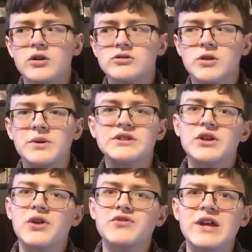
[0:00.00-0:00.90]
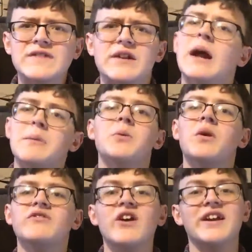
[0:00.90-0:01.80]
So it's a good thing that I'm the
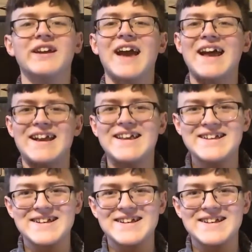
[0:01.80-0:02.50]
one running it.